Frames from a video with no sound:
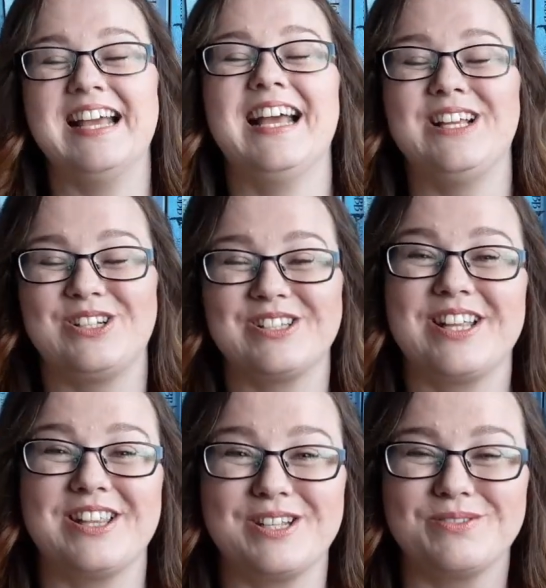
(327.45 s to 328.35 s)
It's just
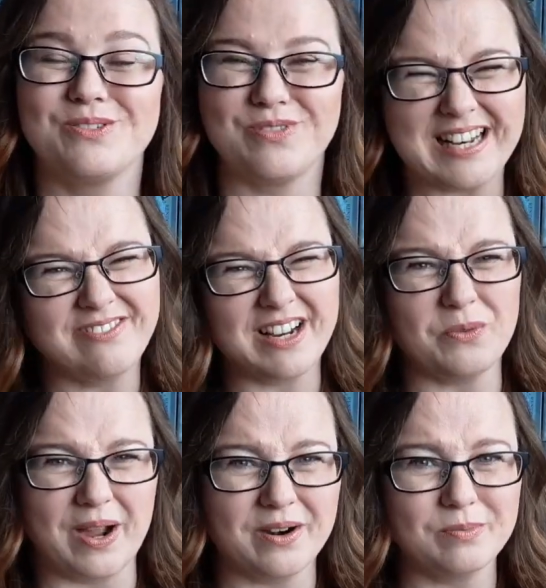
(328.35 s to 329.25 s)
that this one's really, really
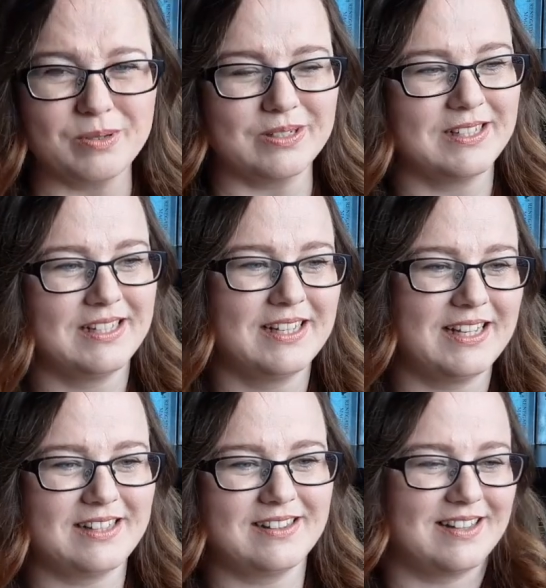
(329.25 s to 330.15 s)
wearable.
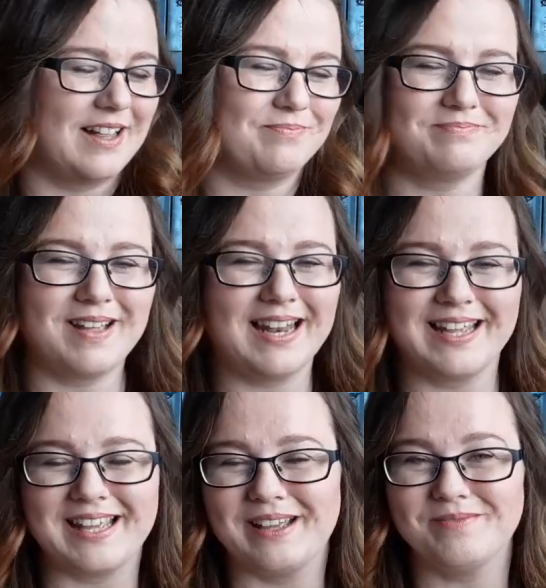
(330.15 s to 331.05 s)
I
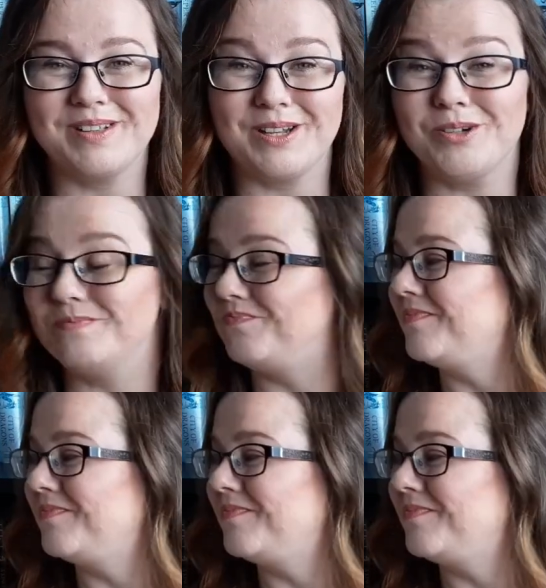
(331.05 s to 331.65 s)
like it a lot.